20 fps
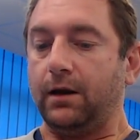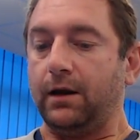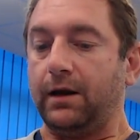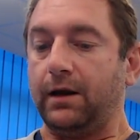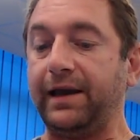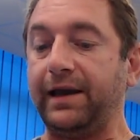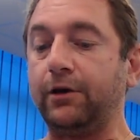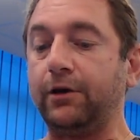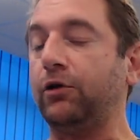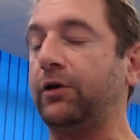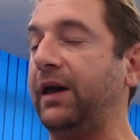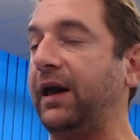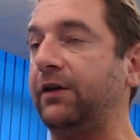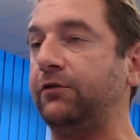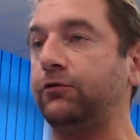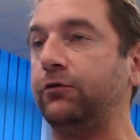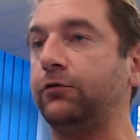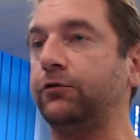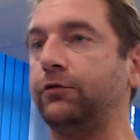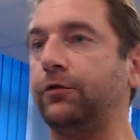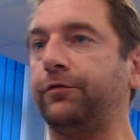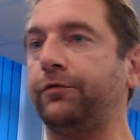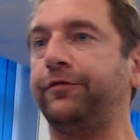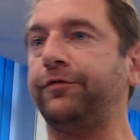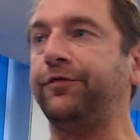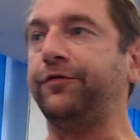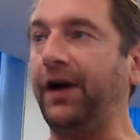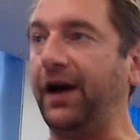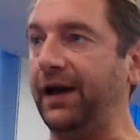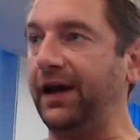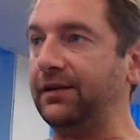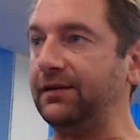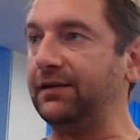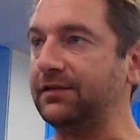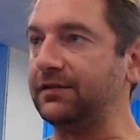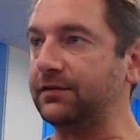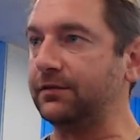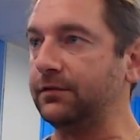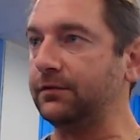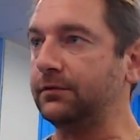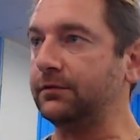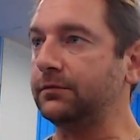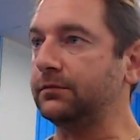Again, locations of files